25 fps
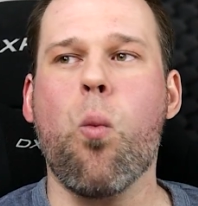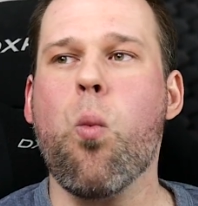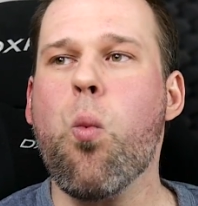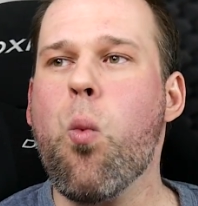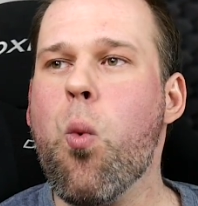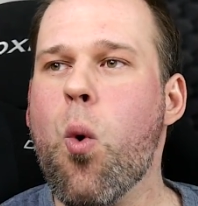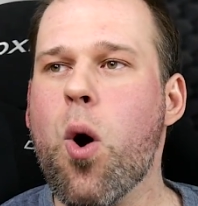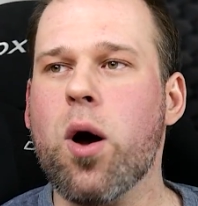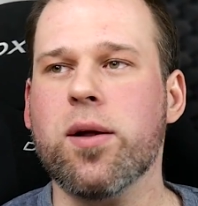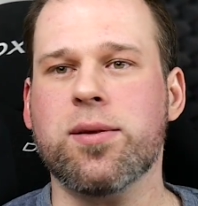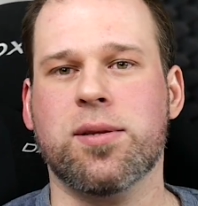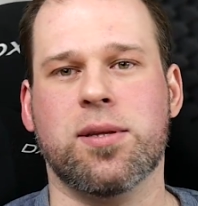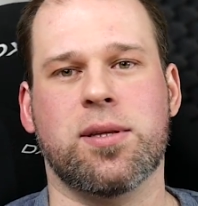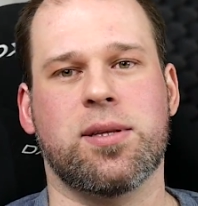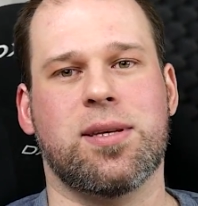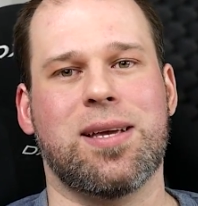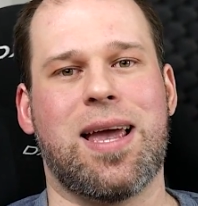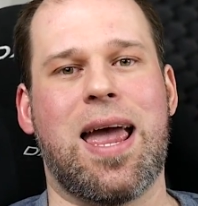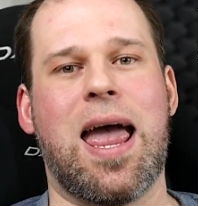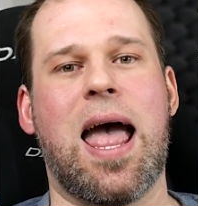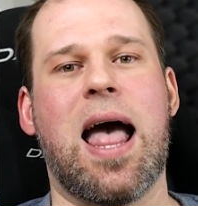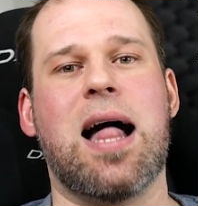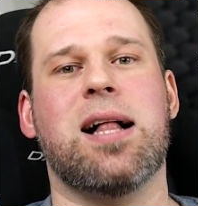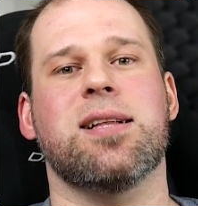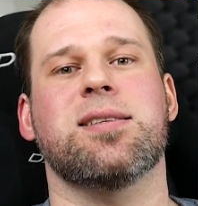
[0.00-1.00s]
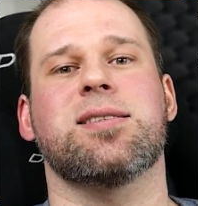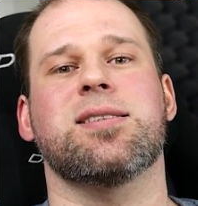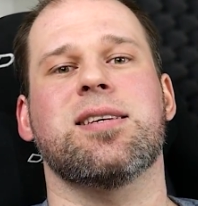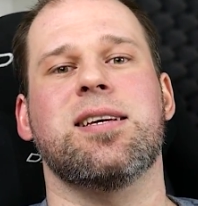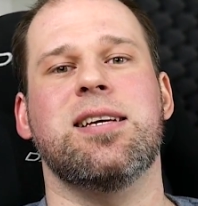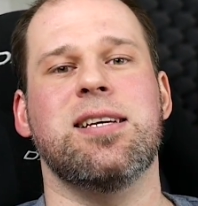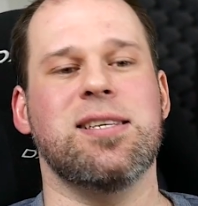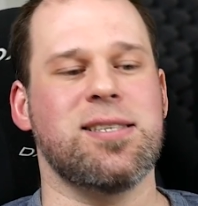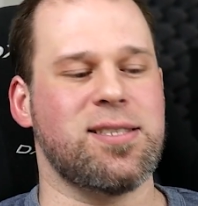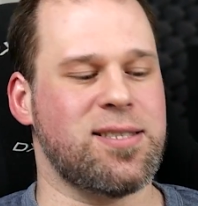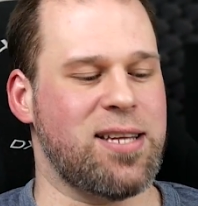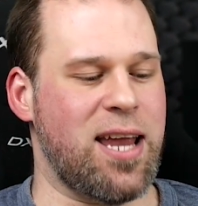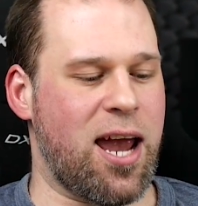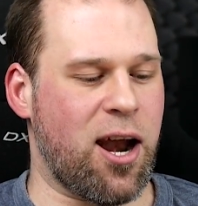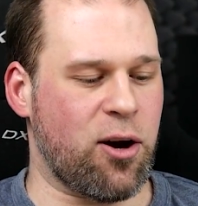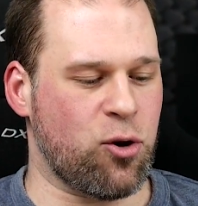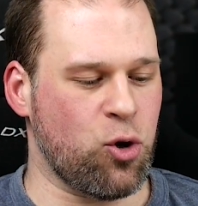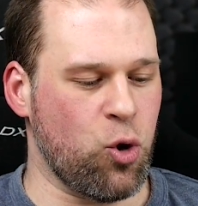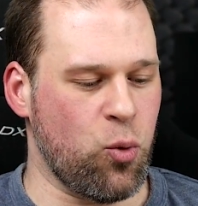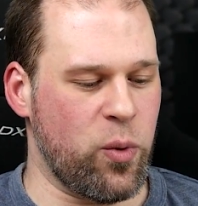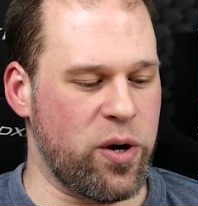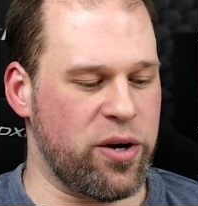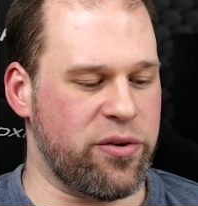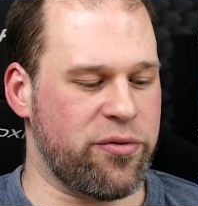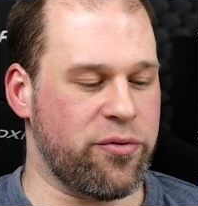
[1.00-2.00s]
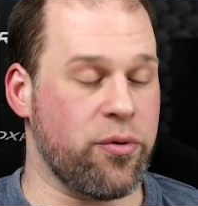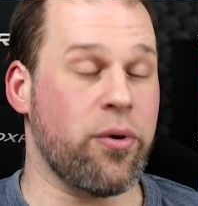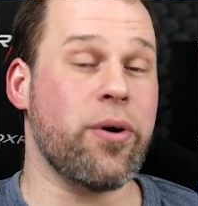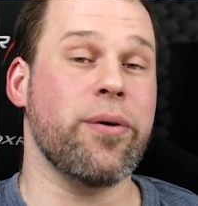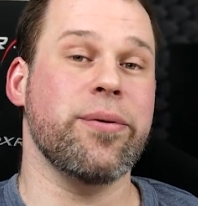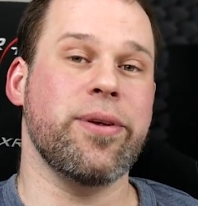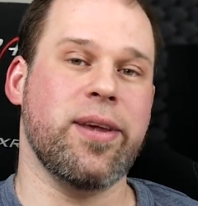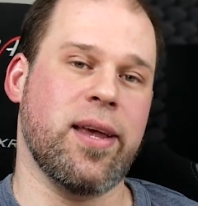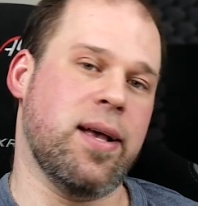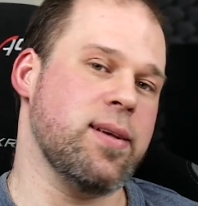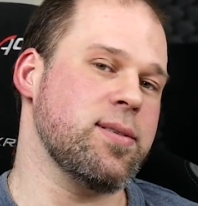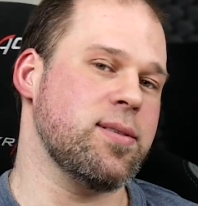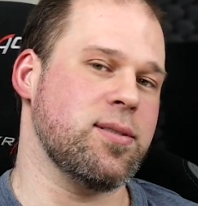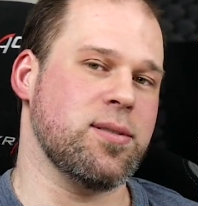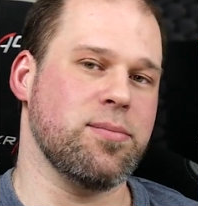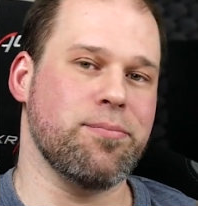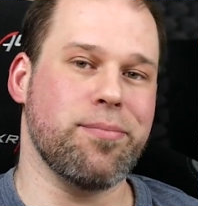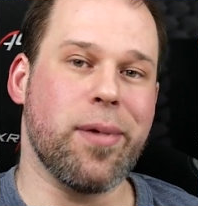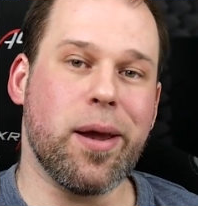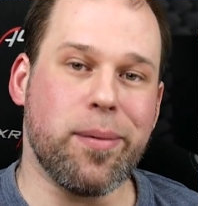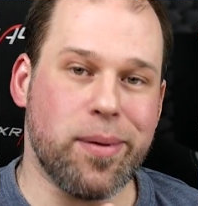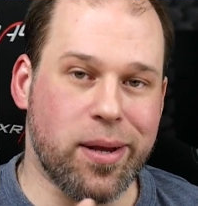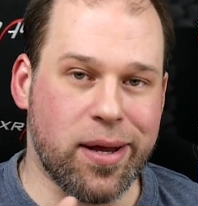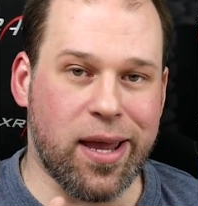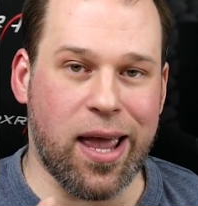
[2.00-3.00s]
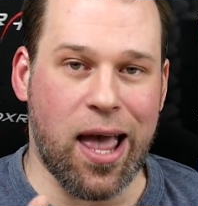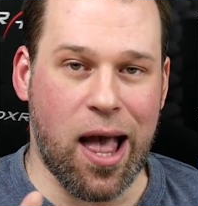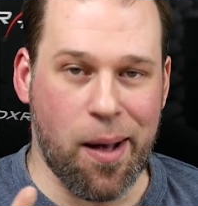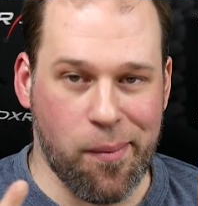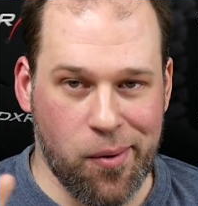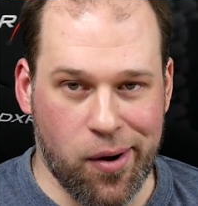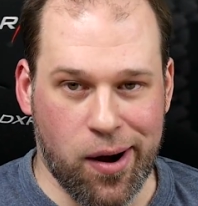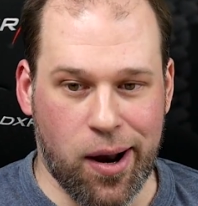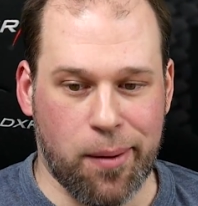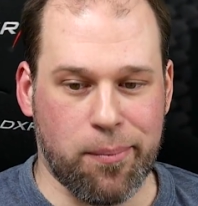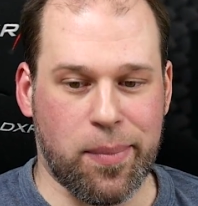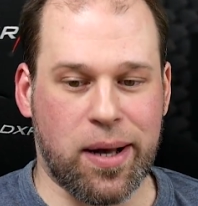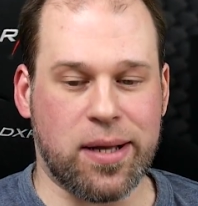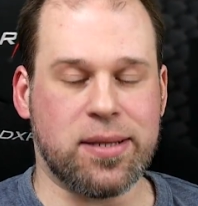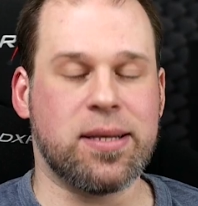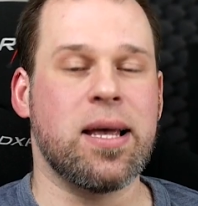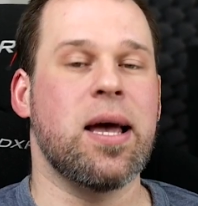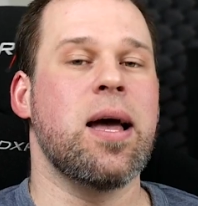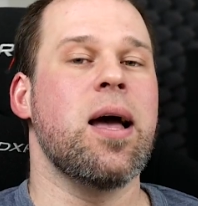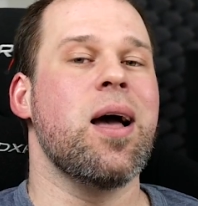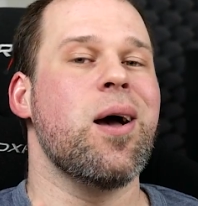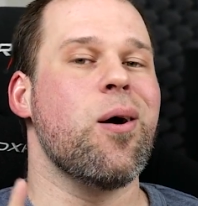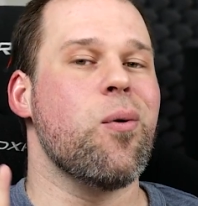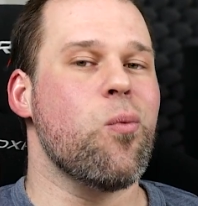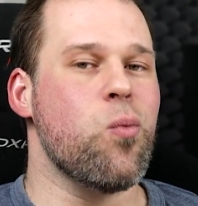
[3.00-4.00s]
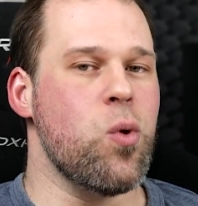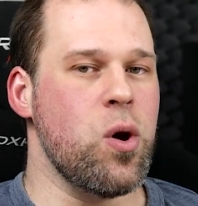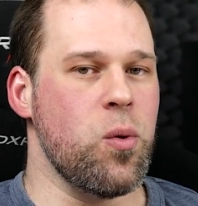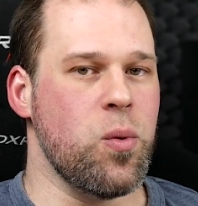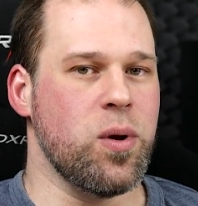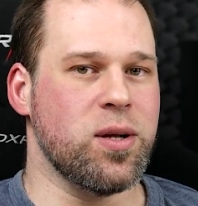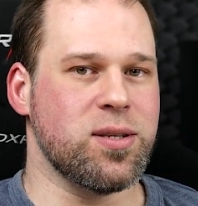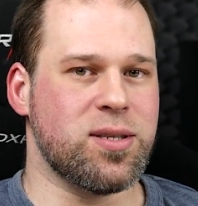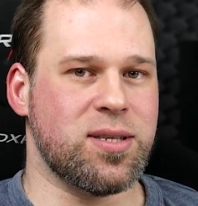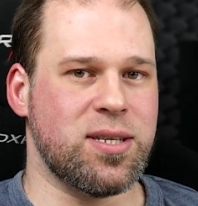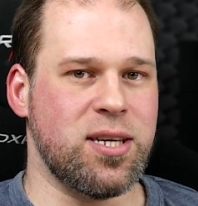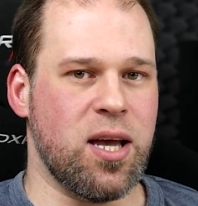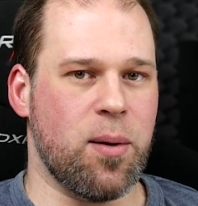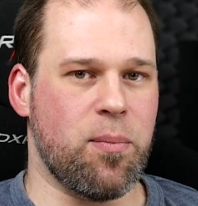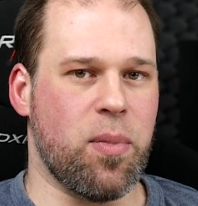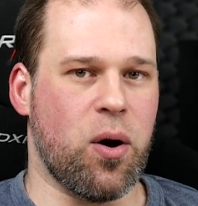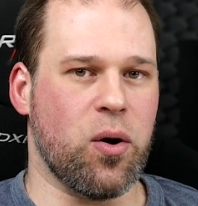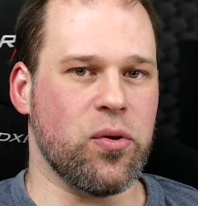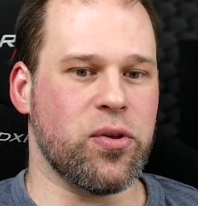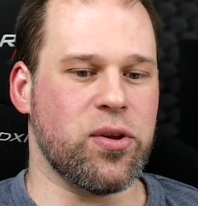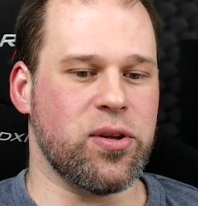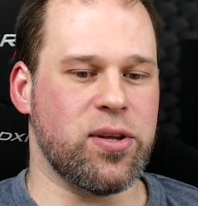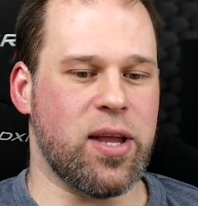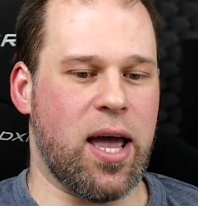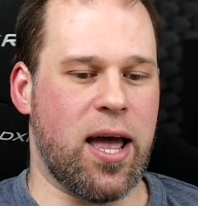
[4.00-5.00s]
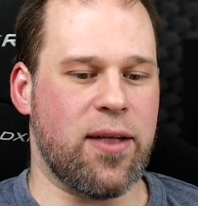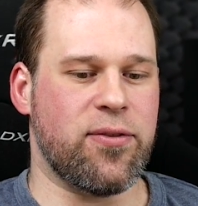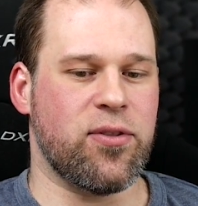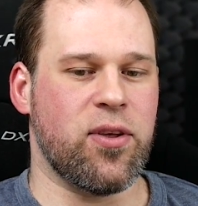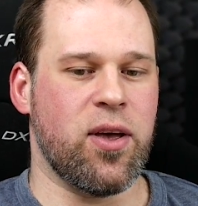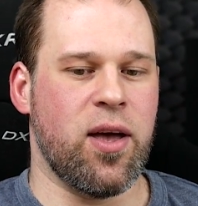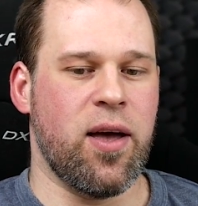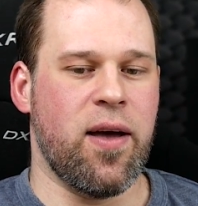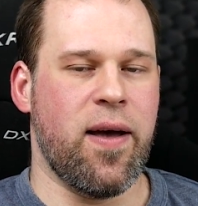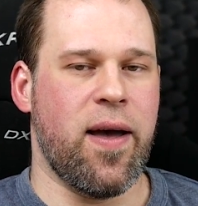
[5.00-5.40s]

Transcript: What else is there to wish for? Yes, maybe the camera, but we will see about that.